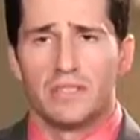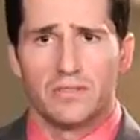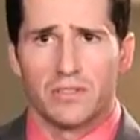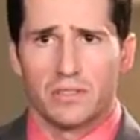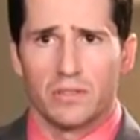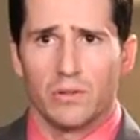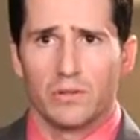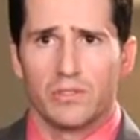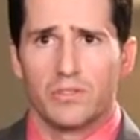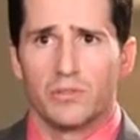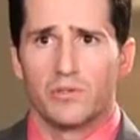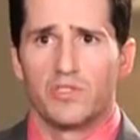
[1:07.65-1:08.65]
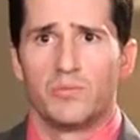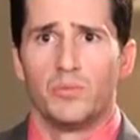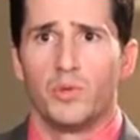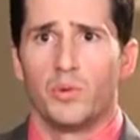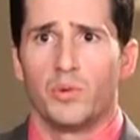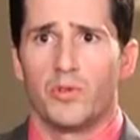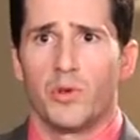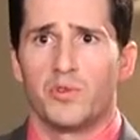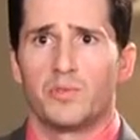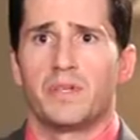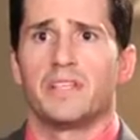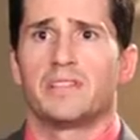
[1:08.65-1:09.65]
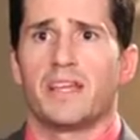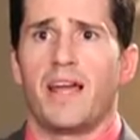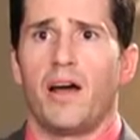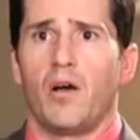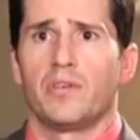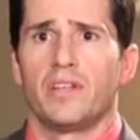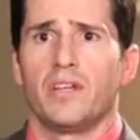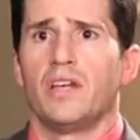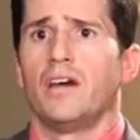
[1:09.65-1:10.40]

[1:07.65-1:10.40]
difficult to smooth those pits out